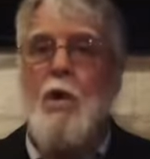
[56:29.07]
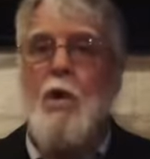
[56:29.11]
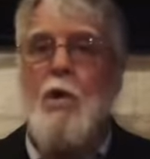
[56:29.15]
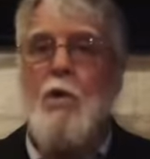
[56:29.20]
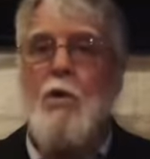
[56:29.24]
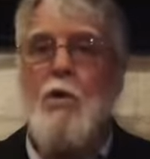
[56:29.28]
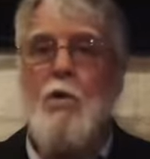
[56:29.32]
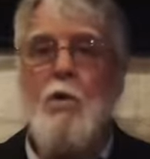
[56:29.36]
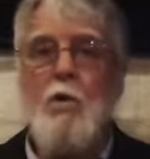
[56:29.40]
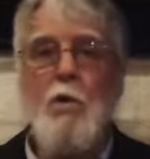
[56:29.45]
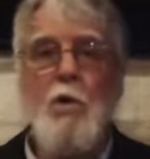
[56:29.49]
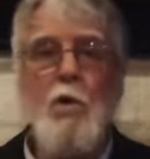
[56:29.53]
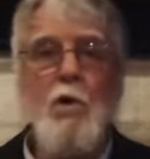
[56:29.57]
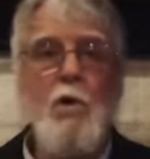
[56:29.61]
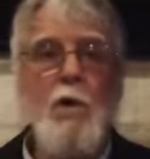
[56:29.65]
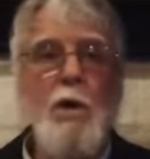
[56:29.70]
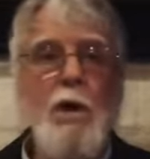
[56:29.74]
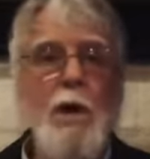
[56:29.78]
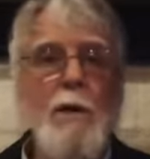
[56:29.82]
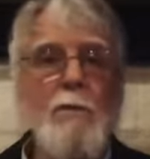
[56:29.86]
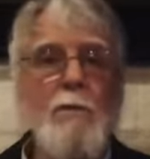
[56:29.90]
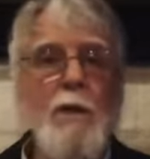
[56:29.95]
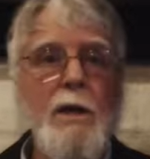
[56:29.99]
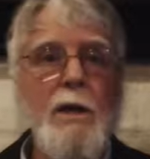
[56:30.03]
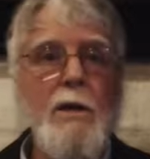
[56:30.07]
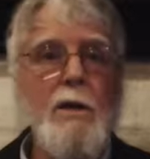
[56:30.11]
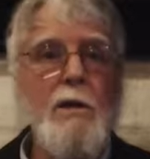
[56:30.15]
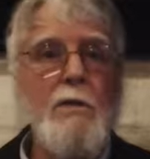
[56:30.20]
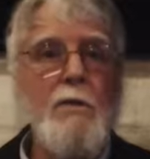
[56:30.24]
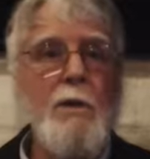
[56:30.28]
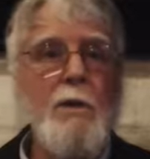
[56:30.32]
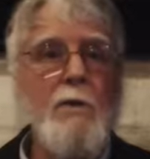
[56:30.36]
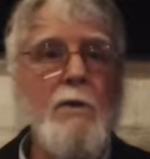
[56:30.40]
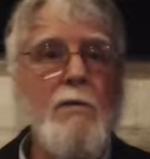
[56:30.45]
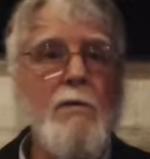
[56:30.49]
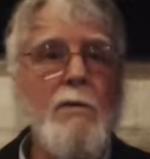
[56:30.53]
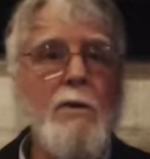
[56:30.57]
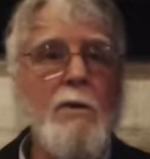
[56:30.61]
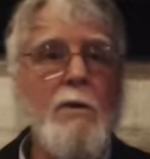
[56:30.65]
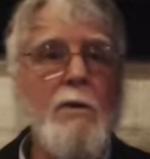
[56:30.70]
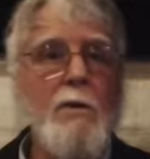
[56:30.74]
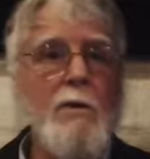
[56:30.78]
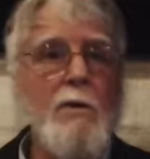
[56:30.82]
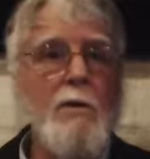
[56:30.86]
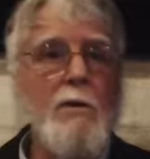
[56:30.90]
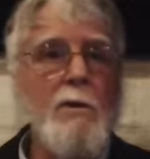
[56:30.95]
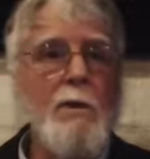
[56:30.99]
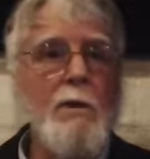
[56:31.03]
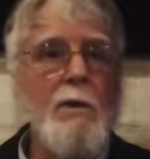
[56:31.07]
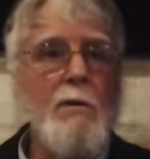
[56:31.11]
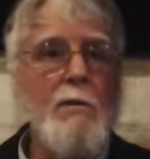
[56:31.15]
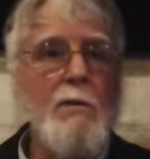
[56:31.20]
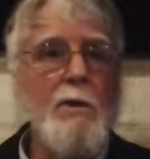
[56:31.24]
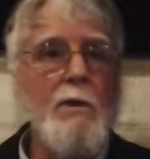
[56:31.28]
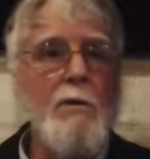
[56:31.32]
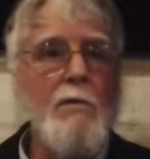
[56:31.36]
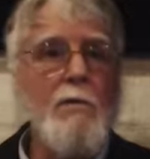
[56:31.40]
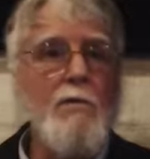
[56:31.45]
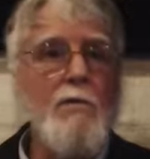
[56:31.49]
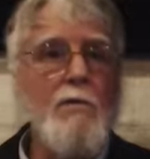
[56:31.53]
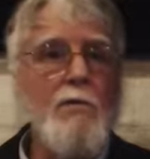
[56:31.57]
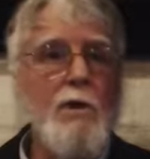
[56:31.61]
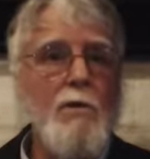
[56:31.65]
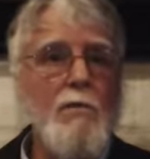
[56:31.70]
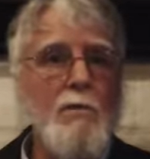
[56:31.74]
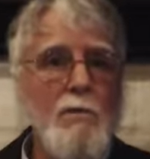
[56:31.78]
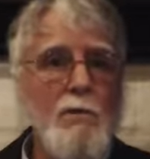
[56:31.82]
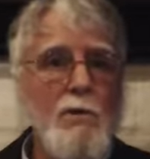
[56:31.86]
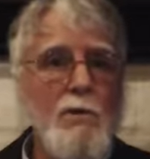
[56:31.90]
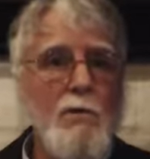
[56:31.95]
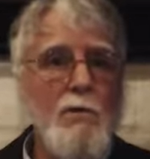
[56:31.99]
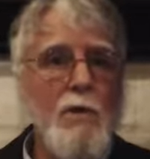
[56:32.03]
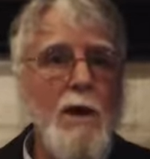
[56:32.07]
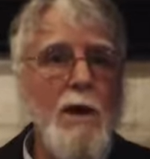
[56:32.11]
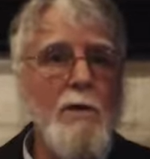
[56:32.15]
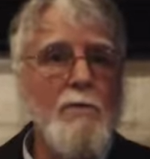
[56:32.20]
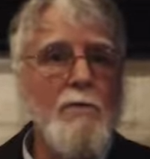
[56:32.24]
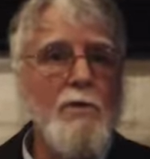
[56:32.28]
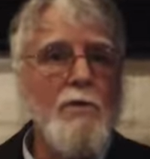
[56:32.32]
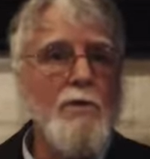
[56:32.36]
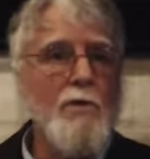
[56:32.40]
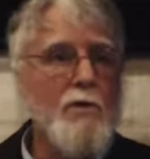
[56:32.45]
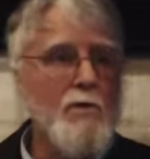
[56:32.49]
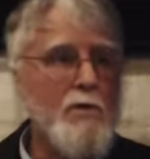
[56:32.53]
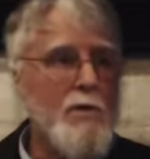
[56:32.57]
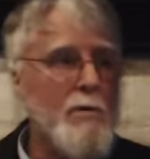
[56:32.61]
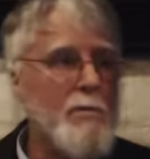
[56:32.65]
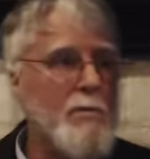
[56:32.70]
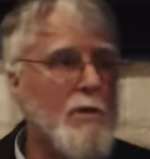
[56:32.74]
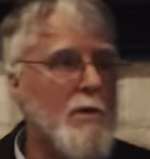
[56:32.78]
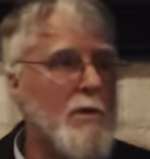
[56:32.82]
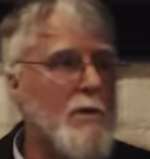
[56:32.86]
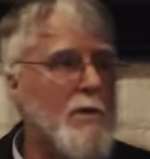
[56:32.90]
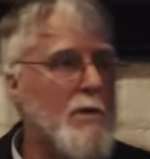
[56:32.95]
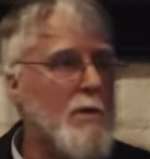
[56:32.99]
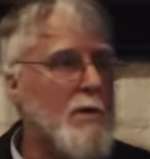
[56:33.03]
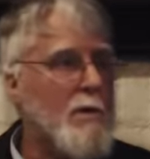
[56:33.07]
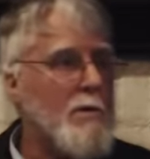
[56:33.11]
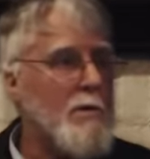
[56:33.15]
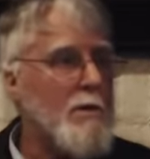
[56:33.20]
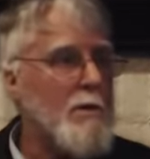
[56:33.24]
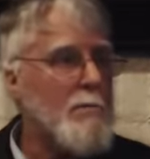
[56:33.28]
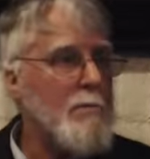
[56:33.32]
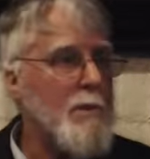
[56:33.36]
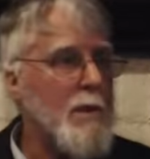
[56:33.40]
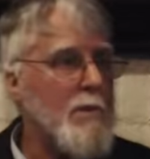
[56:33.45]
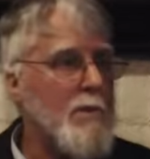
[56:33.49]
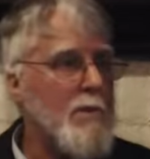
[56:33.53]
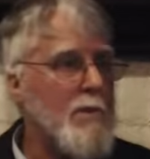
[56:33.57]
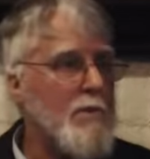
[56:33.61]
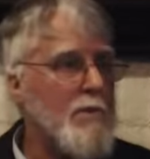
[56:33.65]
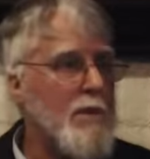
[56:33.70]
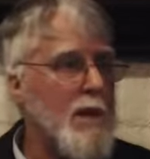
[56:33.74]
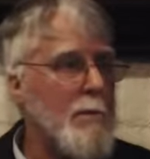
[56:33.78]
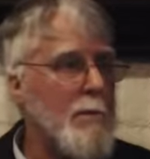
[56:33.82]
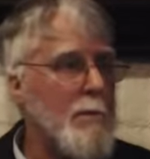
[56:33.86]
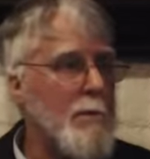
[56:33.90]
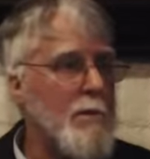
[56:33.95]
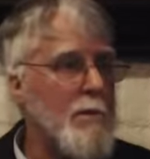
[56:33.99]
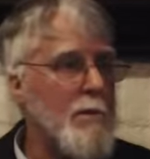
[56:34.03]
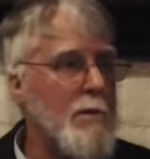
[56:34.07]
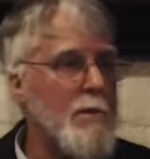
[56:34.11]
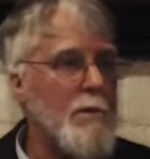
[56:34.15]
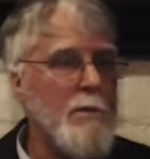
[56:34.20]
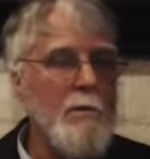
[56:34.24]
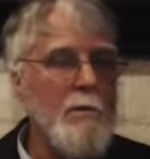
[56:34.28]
And who came then and derived the system that meant this happened?